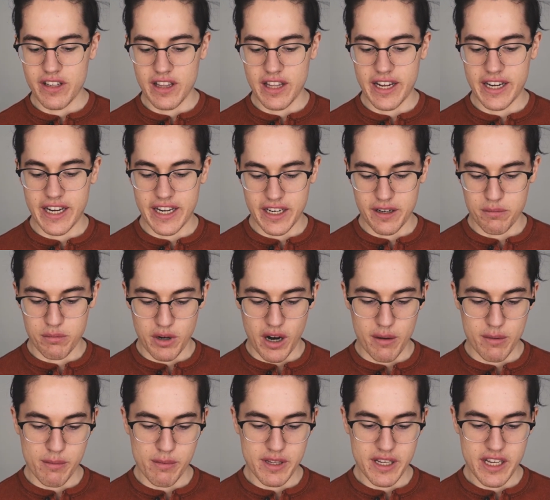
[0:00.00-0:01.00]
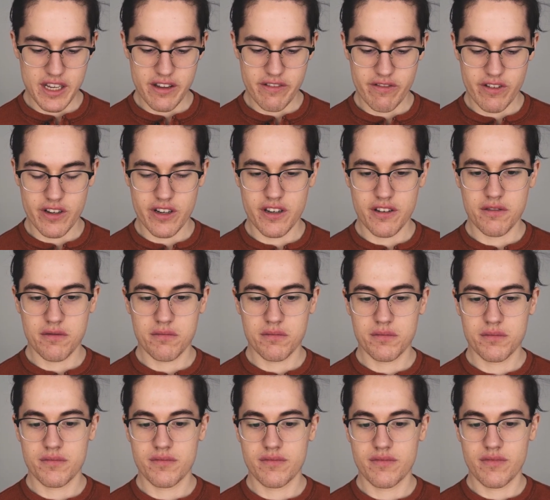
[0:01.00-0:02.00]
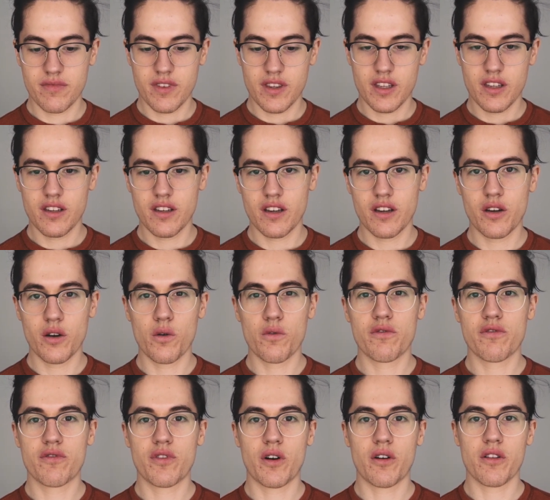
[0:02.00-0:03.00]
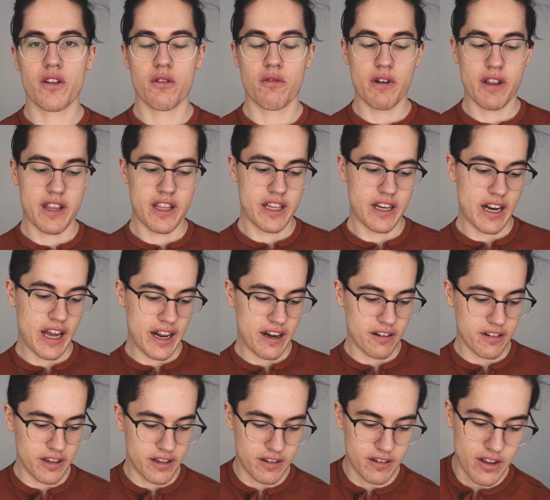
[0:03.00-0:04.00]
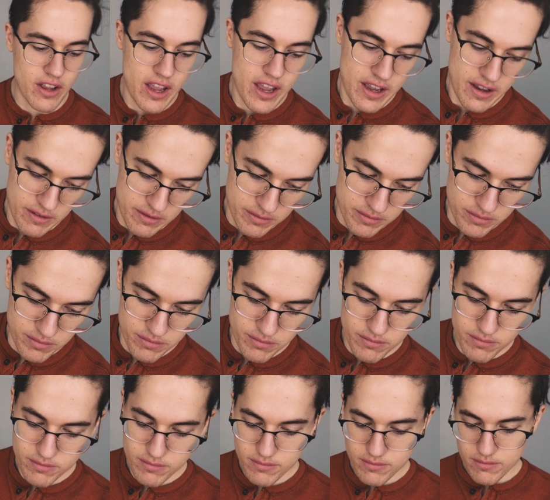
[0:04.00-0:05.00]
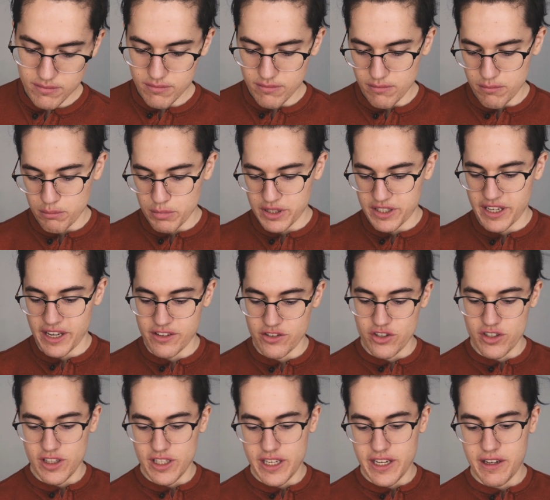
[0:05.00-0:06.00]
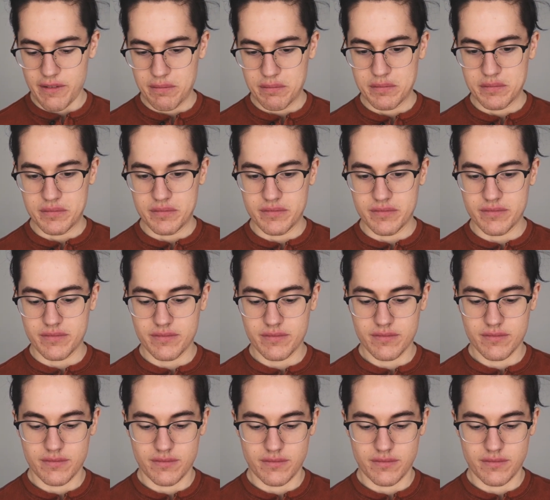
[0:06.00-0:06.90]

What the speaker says: like I could probably even go further with it. I don't know. Potentially. I'm